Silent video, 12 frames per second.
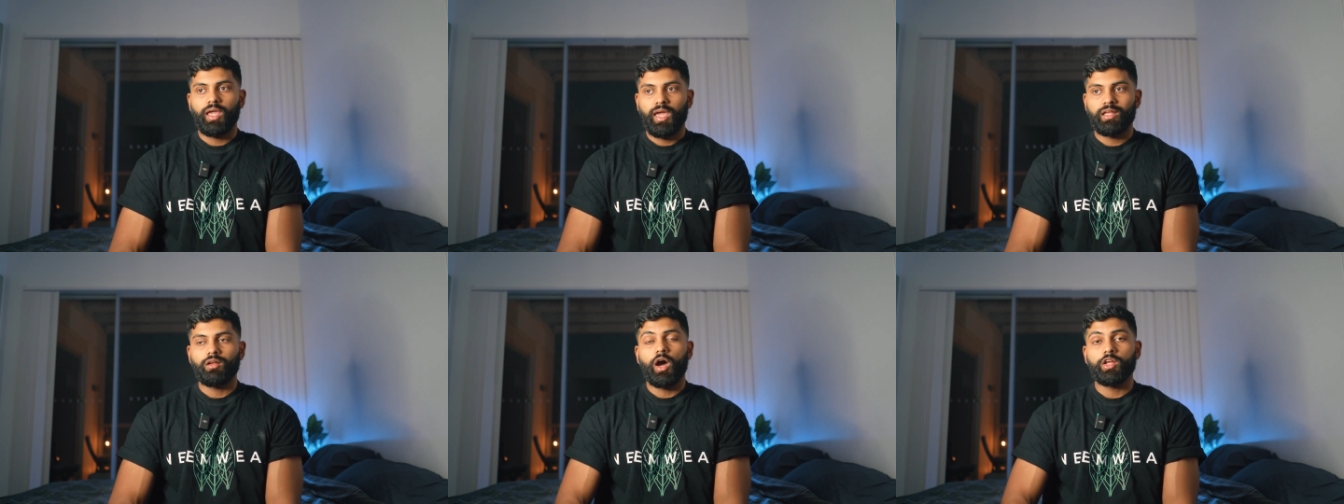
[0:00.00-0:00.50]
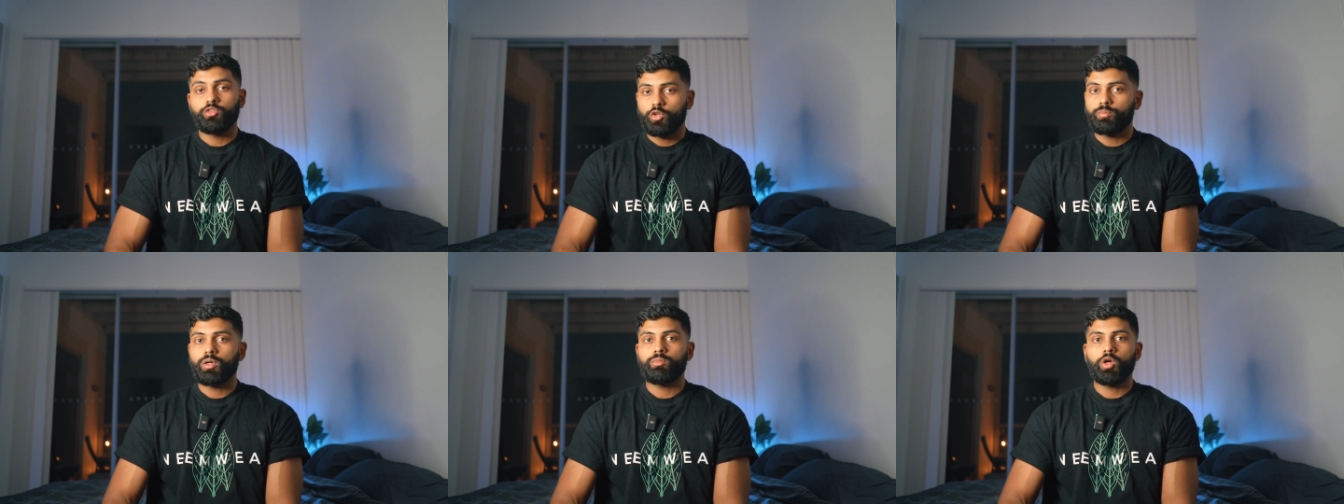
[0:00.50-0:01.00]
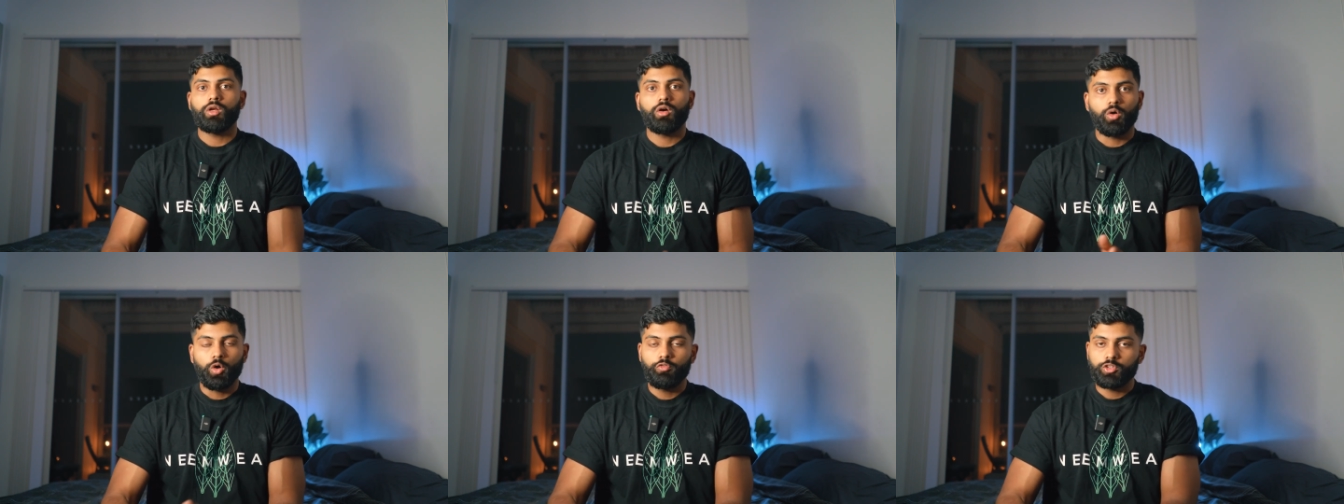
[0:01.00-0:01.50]
And I do promote a
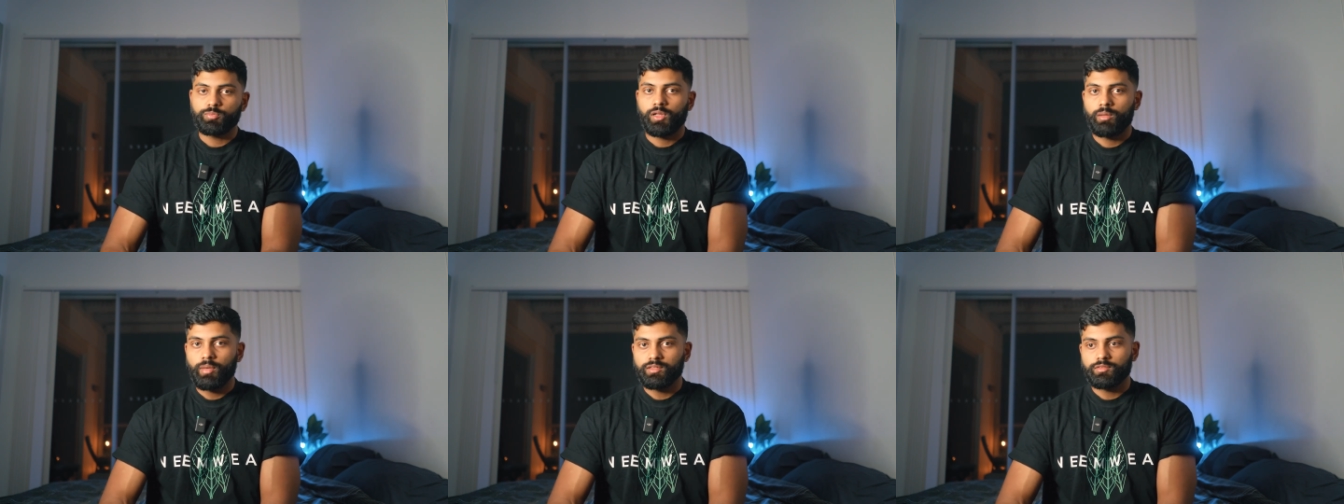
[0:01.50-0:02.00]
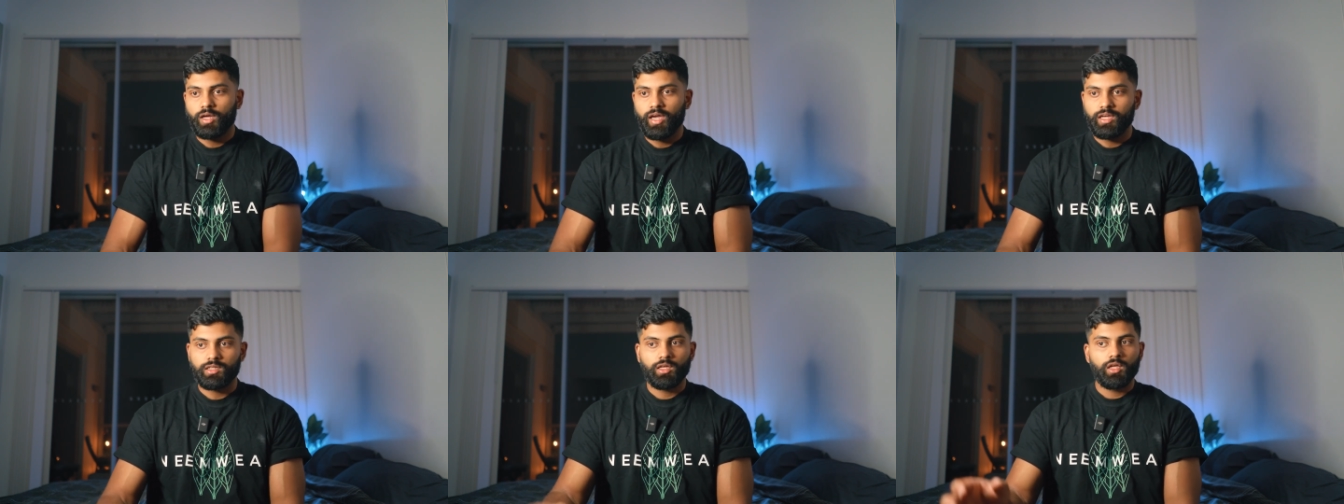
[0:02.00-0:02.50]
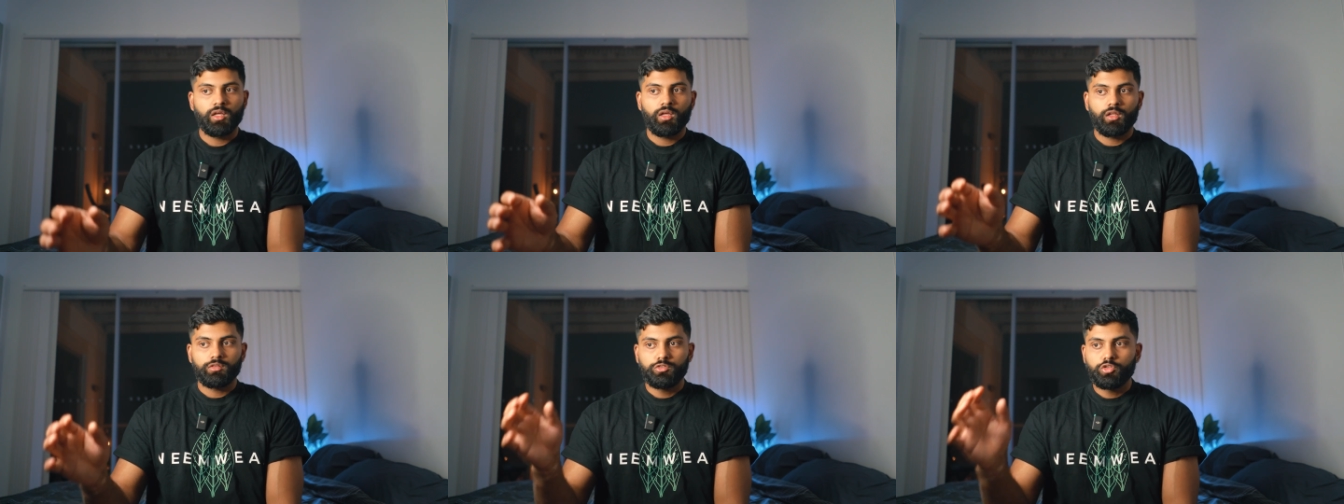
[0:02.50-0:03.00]
whole foods plant-based diet,
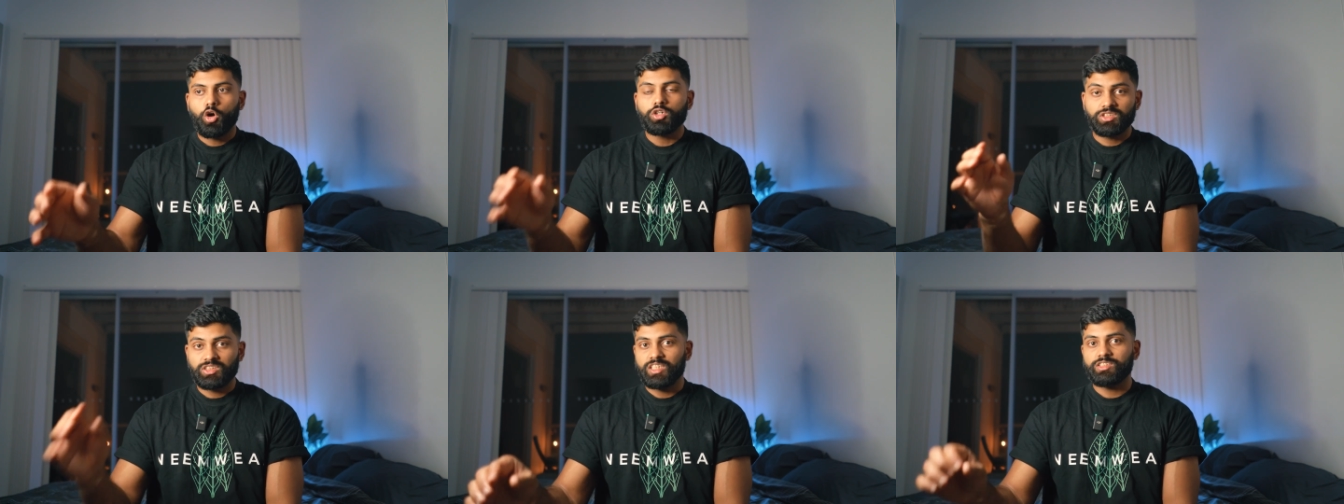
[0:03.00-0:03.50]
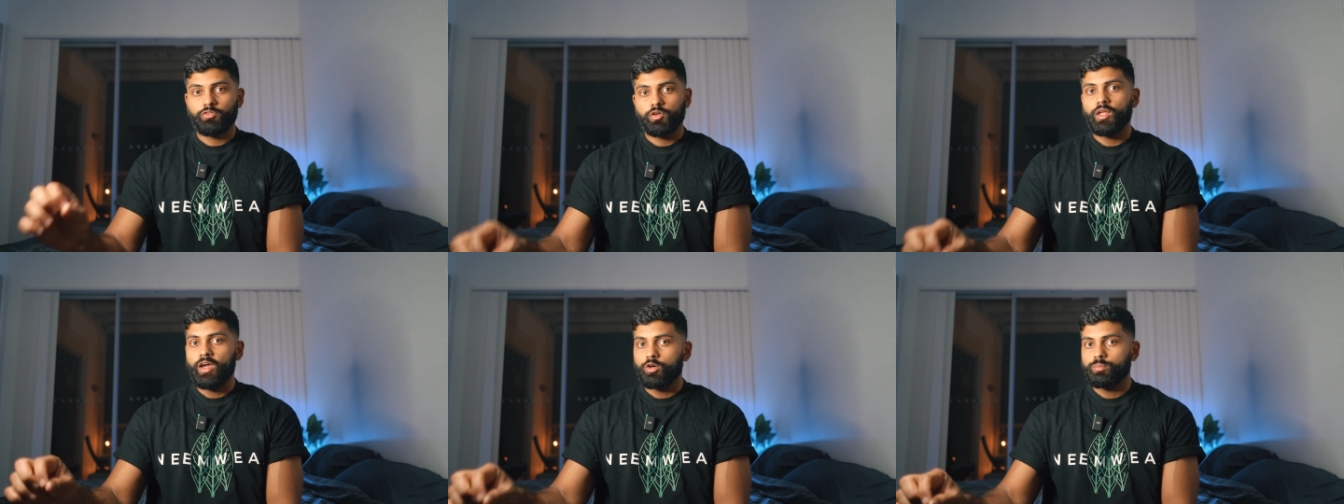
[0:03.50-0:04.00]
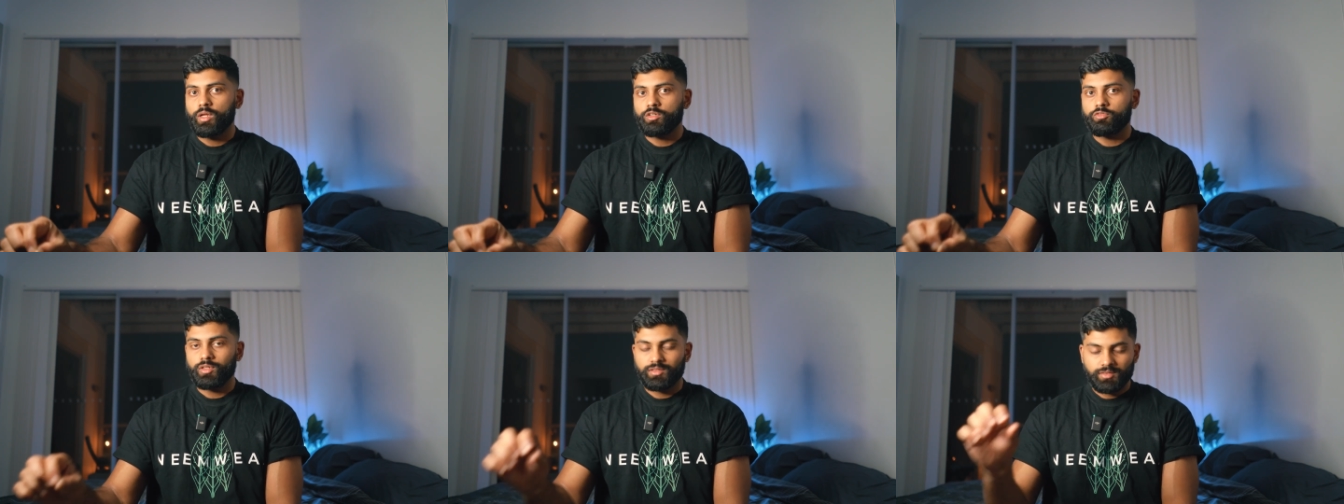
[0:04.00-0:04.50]
not just for the health
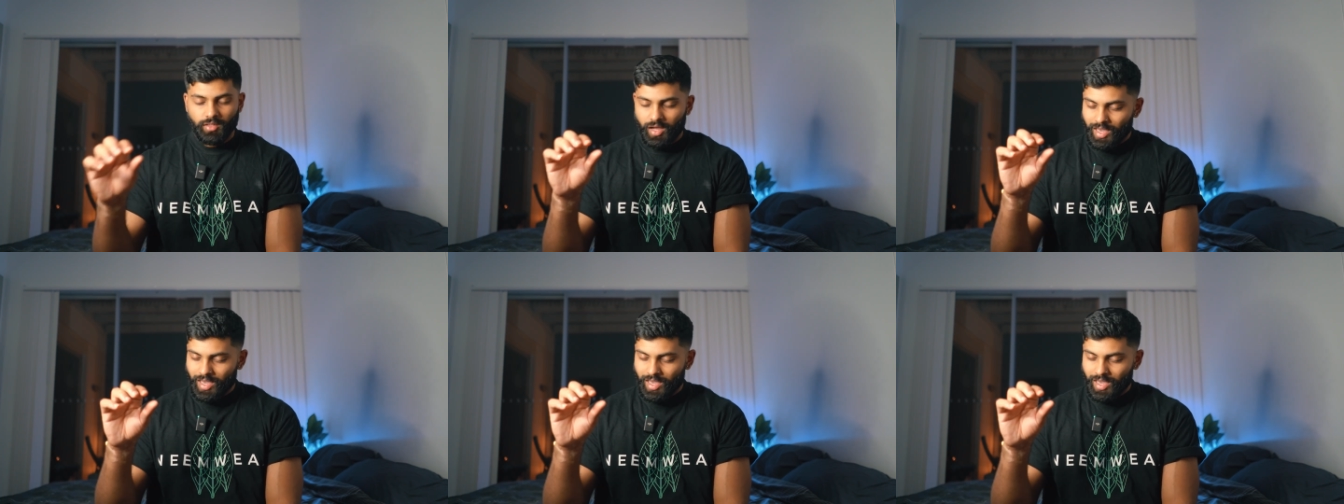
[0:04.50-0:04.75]
benefits.